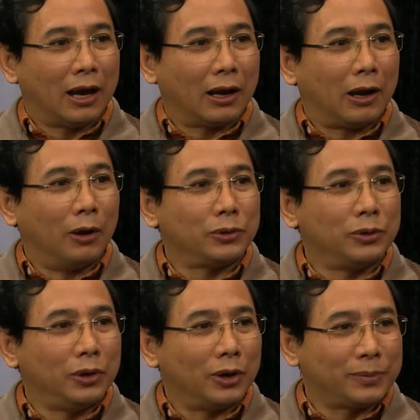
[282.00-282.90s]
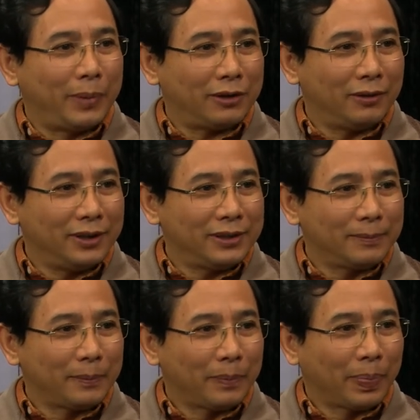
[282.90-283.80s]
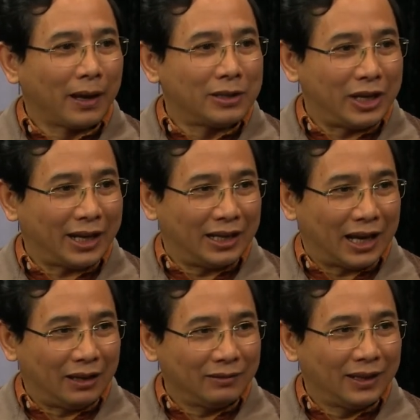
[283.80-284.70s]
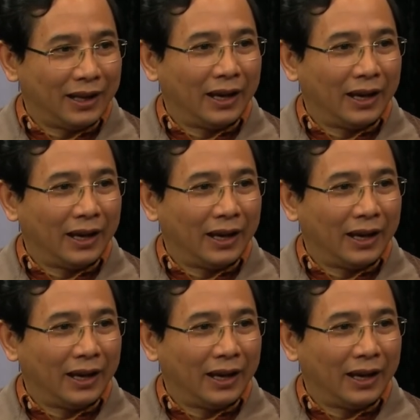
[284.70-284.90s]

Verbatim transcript: go to your specialist, check it out.